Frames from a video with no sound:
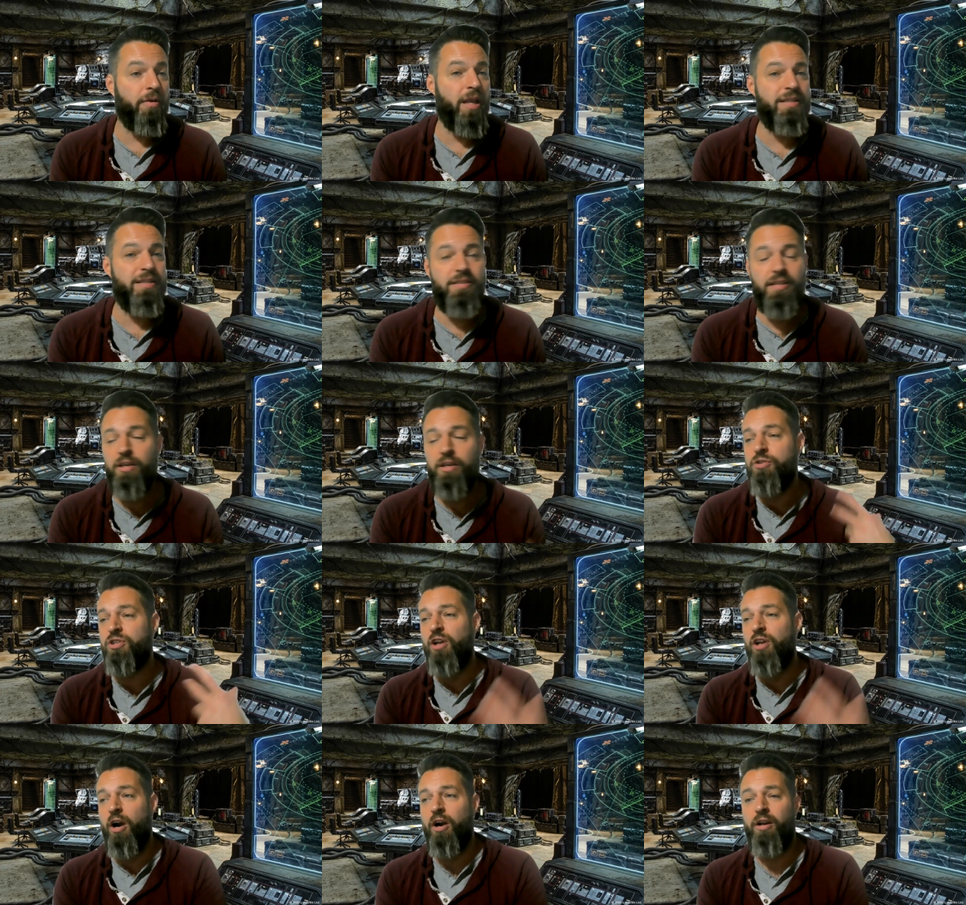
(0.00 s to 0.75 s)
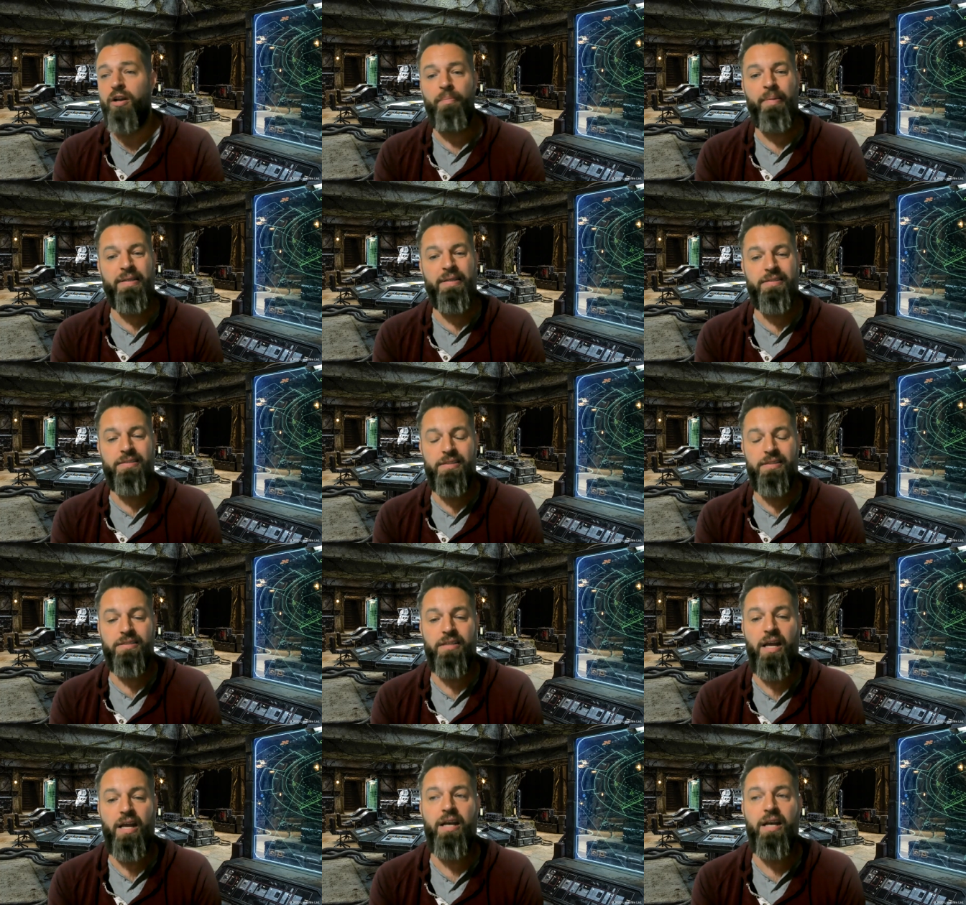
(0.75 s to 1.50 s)
Let's say you started a
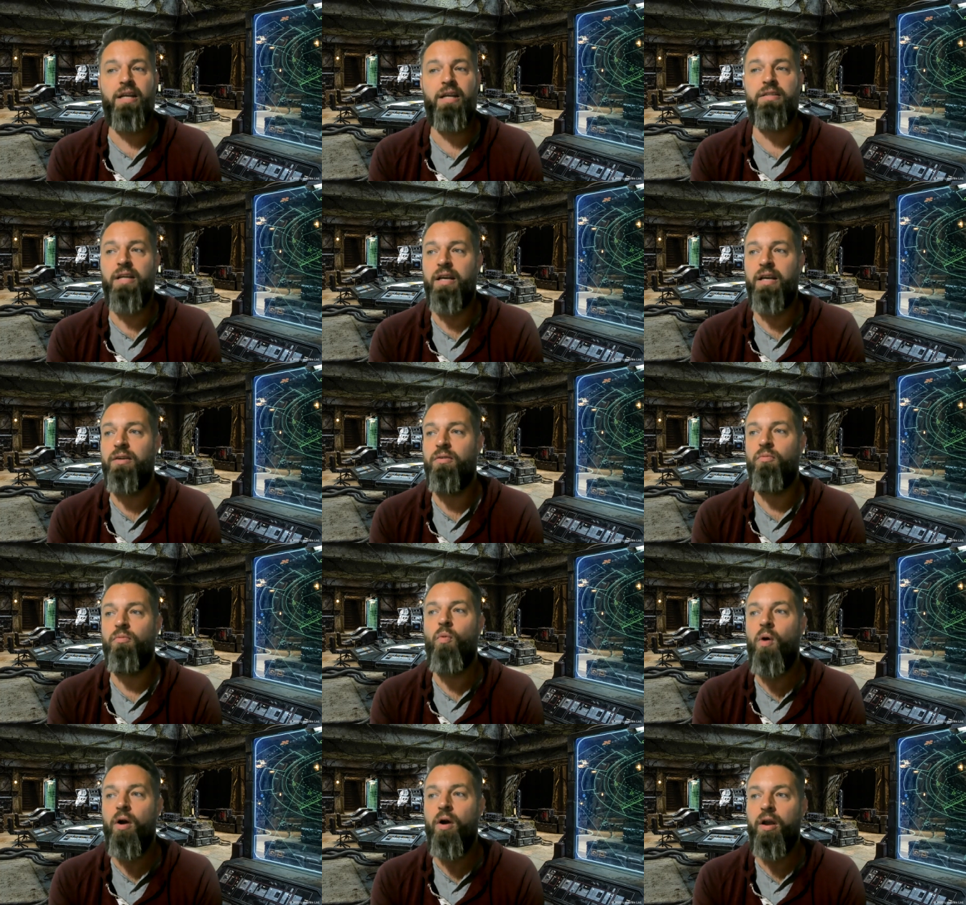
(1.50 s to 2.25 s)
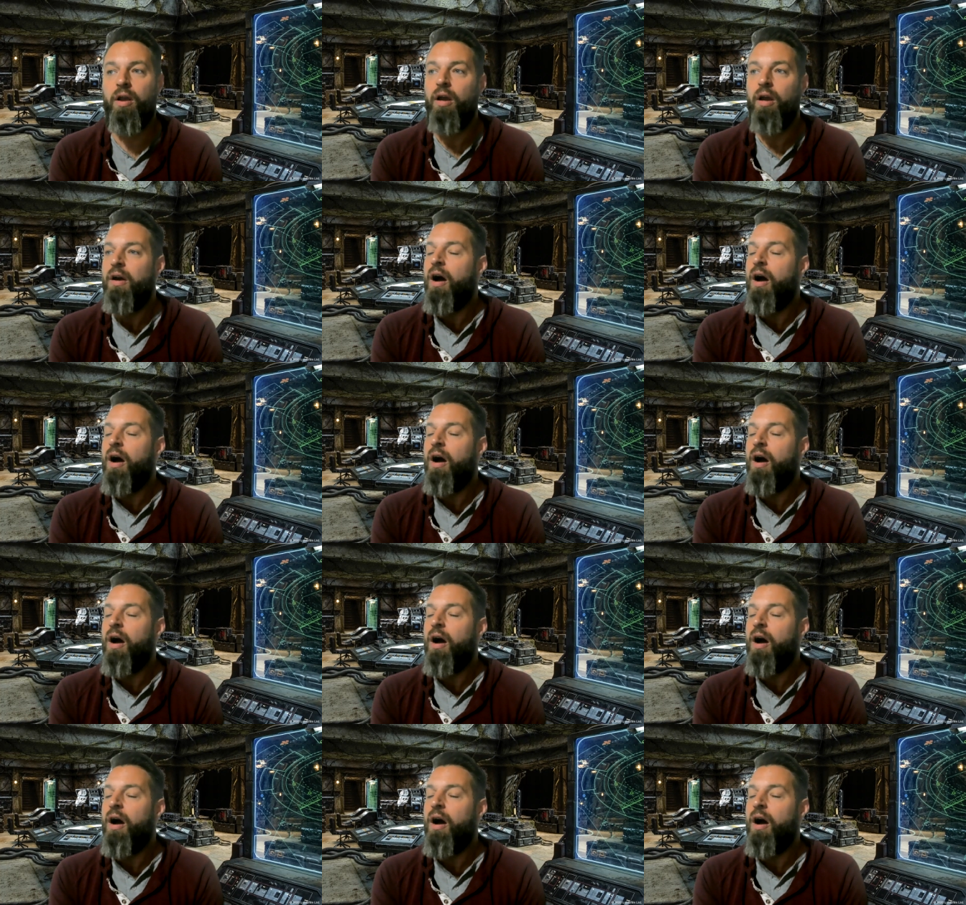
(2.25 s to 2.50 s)
business and it didn't work.